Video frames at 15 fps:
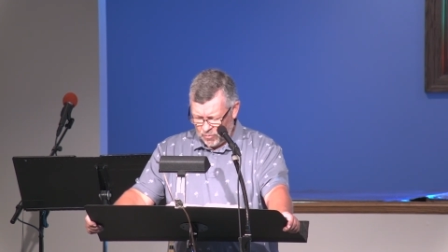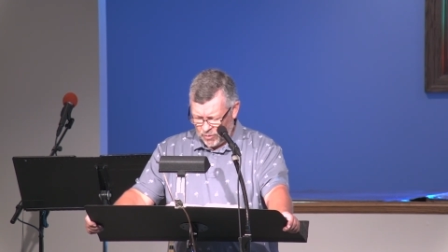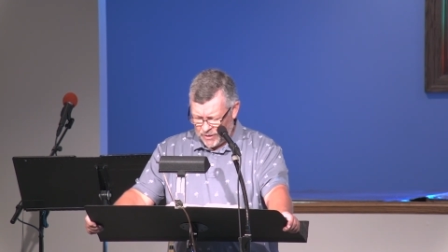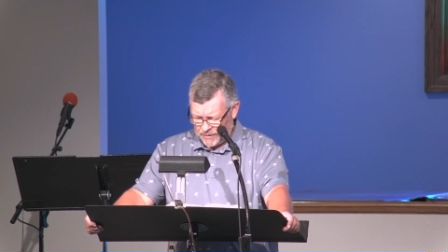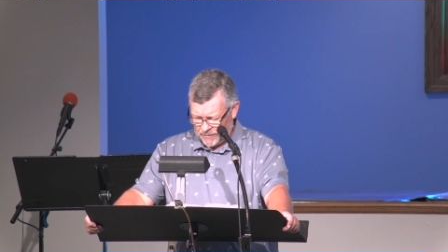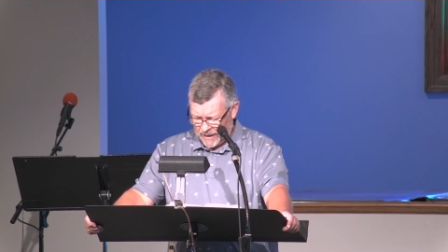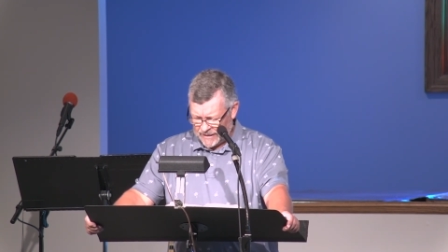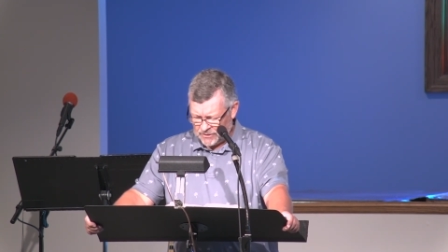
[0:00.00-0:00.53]

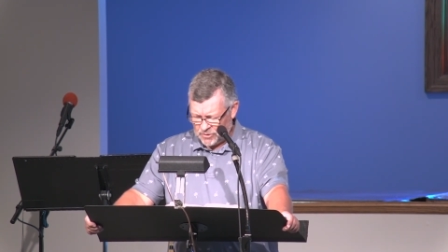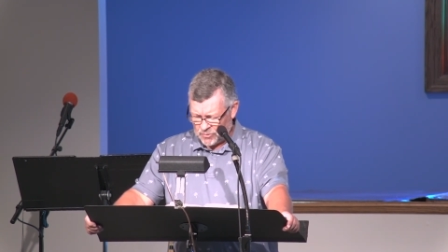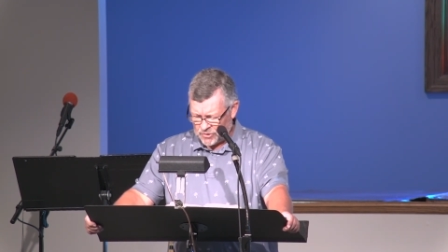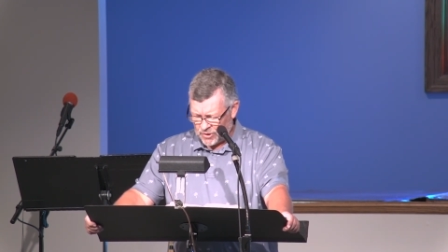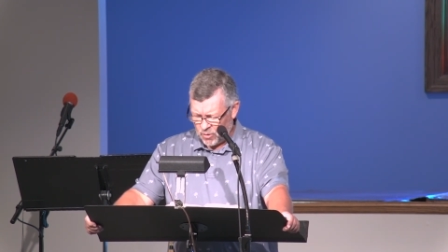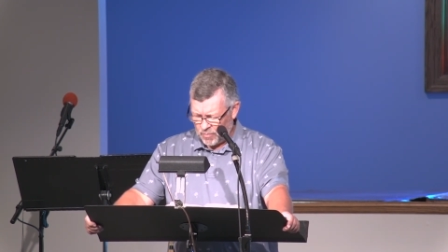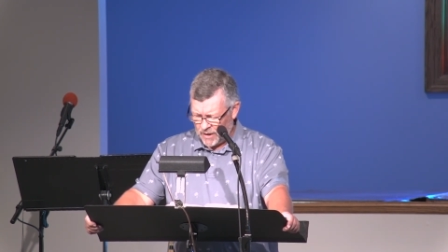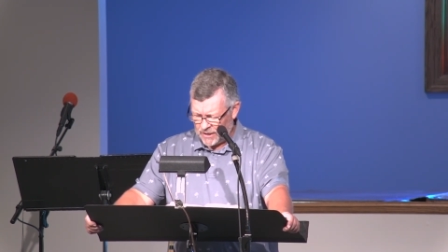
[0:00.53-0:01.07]
we thank you
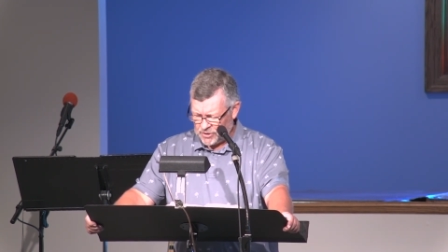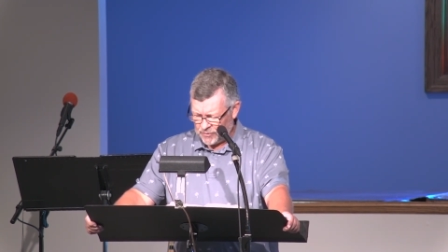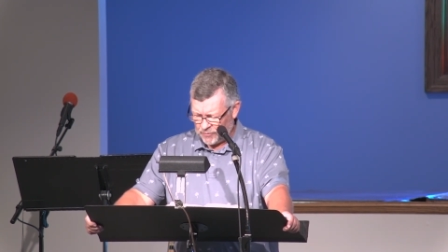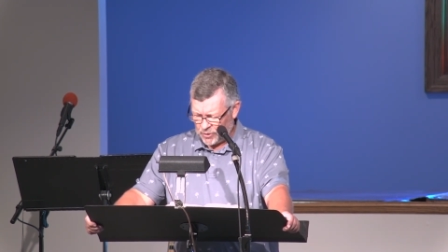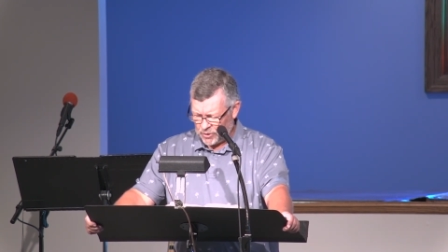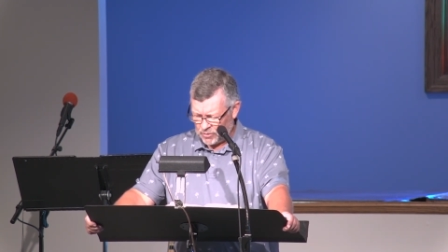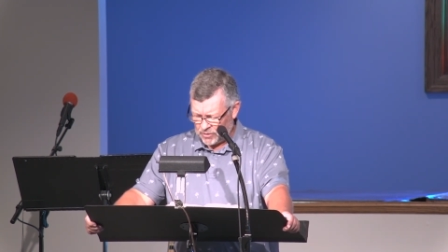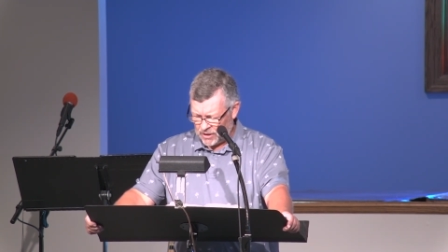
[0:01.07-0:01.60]
so much
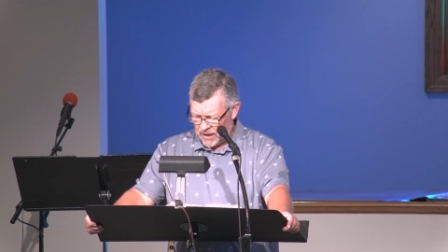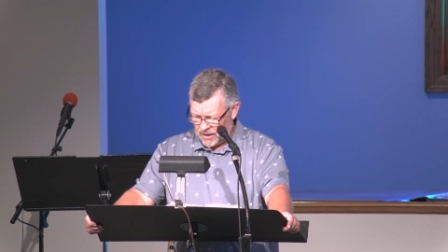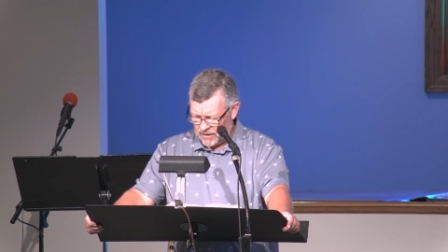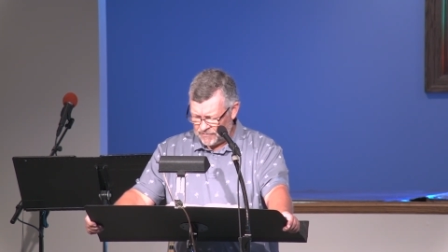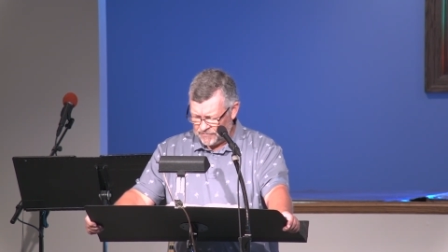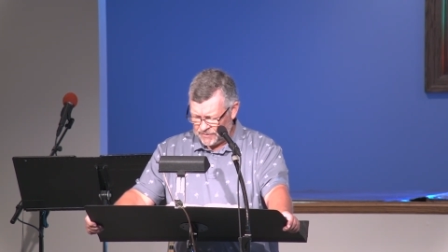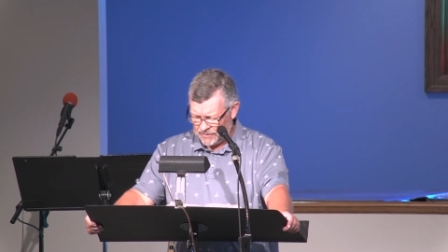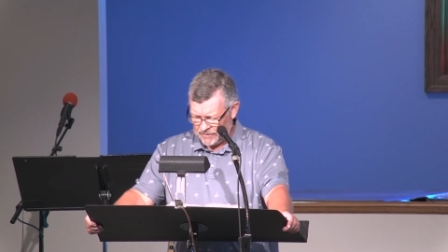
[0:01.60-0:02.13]
for your
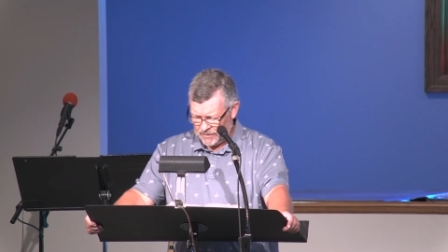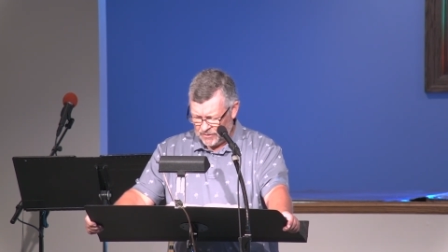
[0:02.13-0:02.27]
love.